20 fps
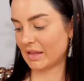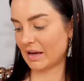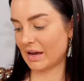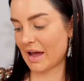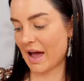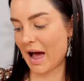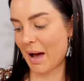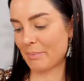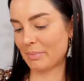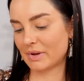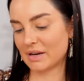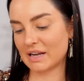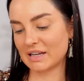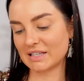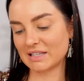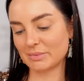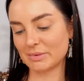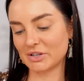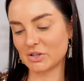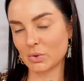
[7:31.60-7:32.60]
the cap
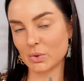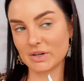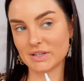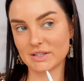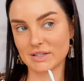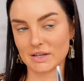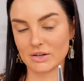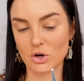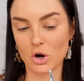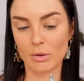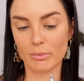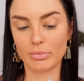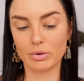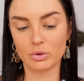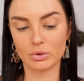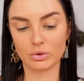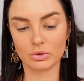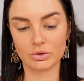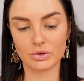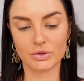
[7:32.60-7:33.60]
needs to be twisted, not
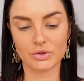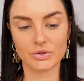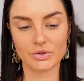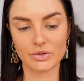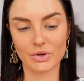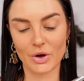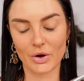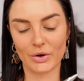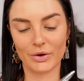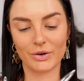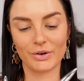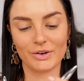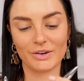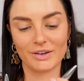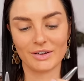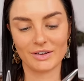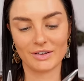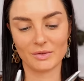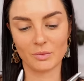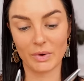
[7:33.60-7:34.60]
pulled. So,
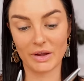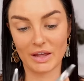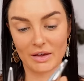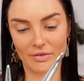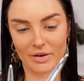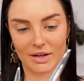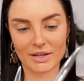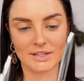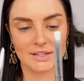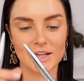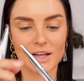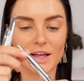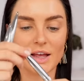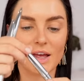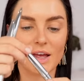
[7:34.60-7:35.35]
winky face.